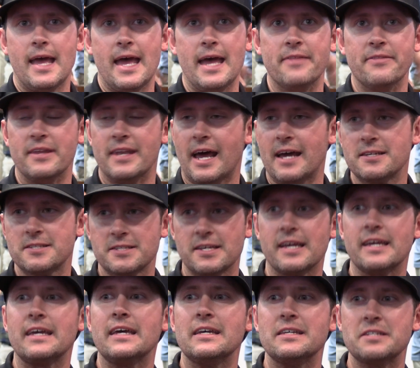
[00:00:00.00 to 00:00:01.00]
And the nice
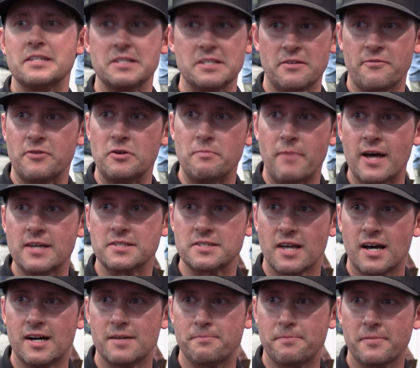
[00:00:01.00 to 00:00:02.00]
thing is if you
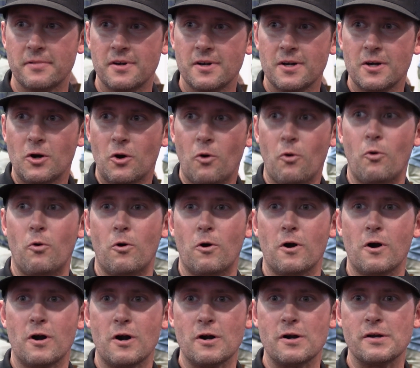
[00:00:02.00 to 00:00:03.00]
mess up
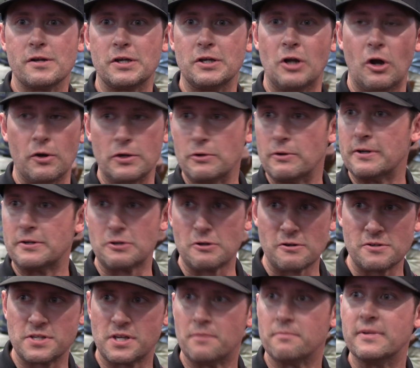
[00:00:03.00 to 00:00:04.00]
or, you
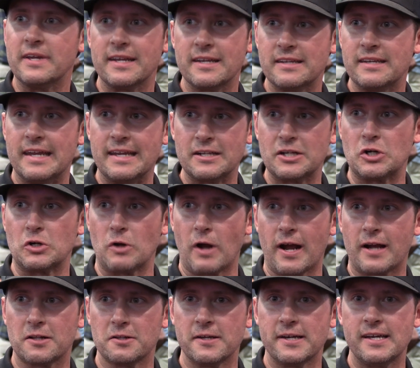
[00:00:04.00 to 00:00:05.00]
enter something in
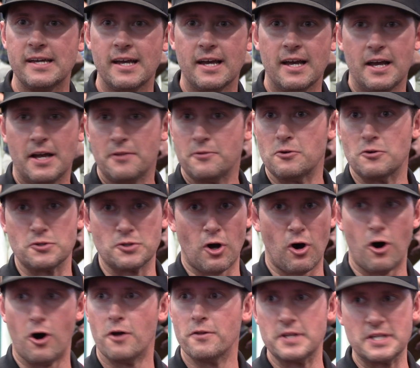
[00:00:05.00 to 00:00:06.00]
incorrectly, there's
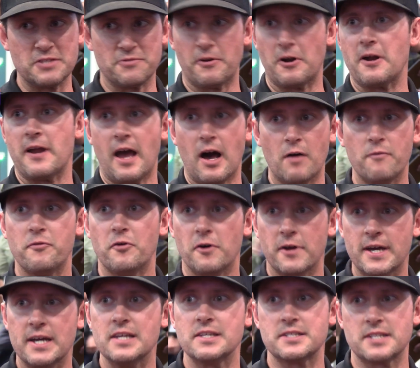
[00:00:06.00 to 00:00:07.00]
all these very helpful
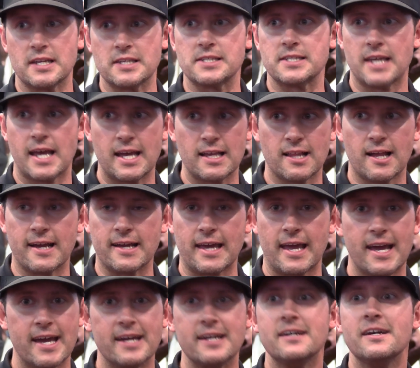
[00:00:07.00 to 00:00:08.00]
hints that say like,
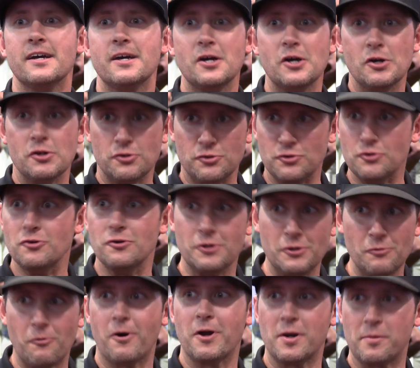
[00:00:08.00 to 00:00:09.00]
hey, do
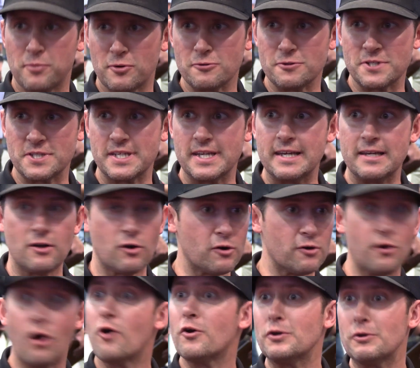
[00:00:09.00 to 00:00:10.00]
you want to proceed,
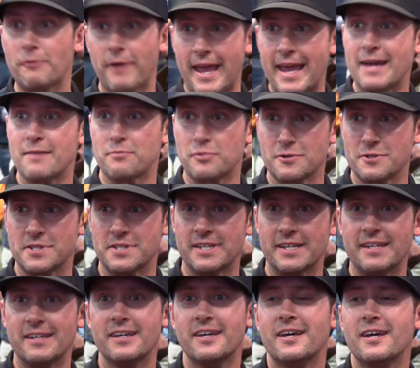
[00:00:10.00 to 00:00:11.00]
or no, you can't
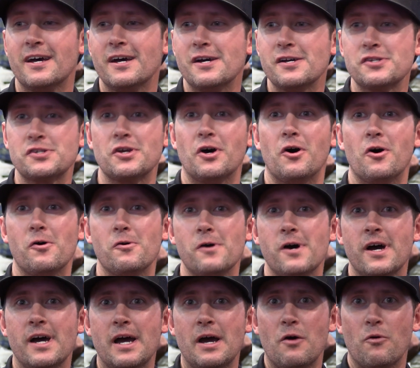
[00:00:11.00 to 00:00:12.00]
proceed. So
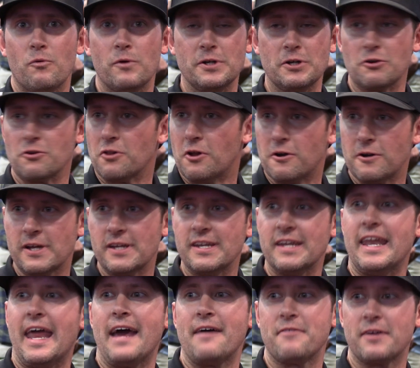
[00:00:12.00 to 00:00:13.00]
when you're learning
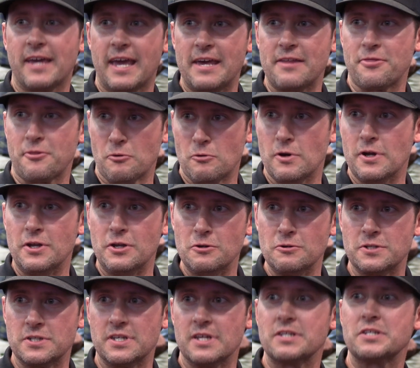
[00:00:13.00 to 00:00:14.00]
to navigate through a
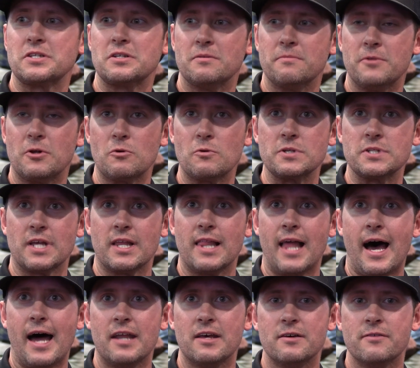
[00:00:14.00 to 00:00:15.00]
new system, there was a
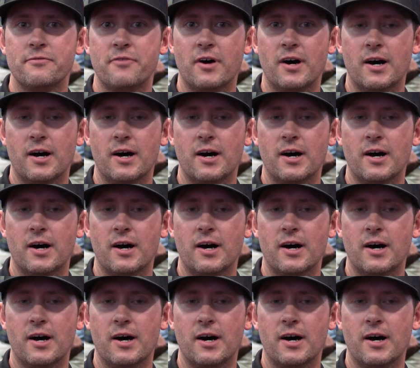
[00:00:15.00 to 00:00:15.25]
lot of